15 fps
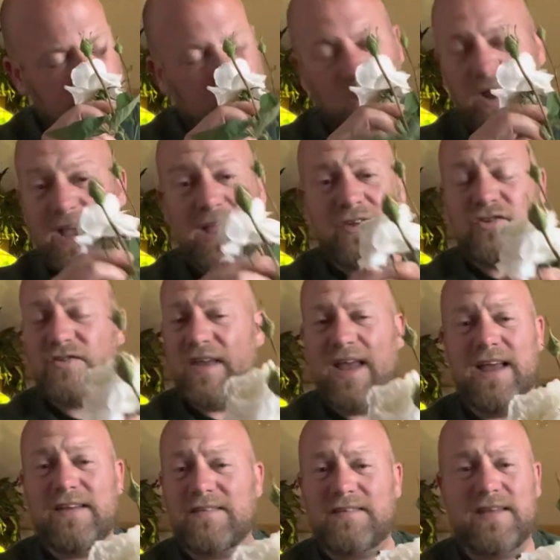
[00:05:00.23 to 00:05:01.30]

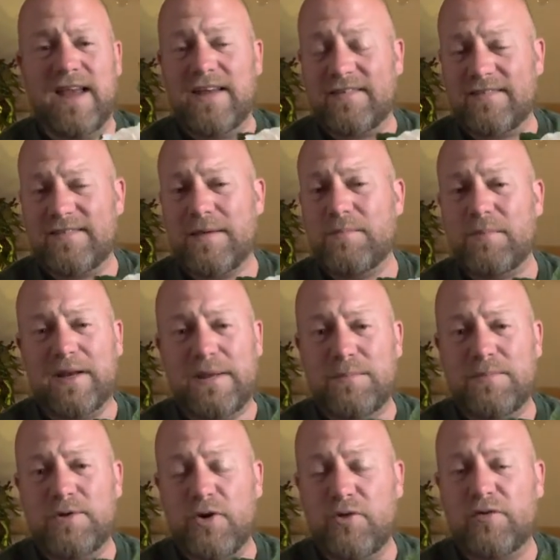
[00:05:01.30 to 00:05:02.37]
It's simply
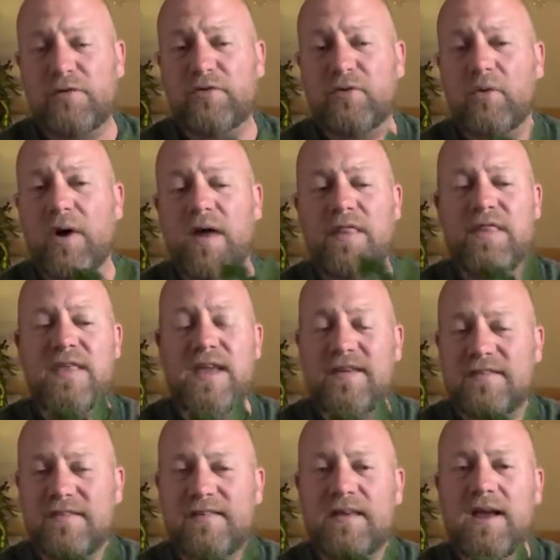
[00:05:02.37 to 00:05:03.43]
beautiful. And
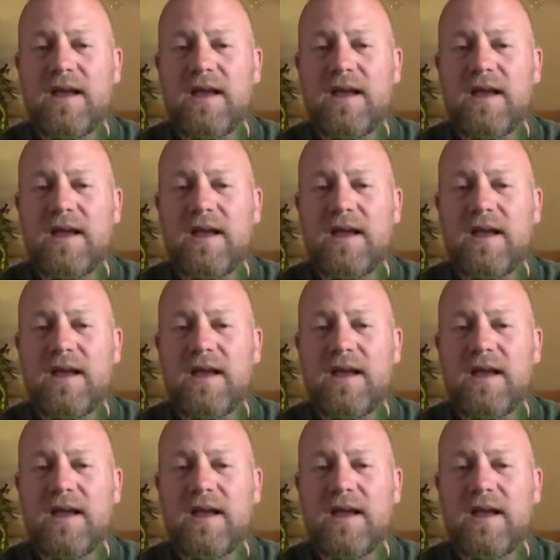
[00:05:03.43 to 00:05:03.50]
this,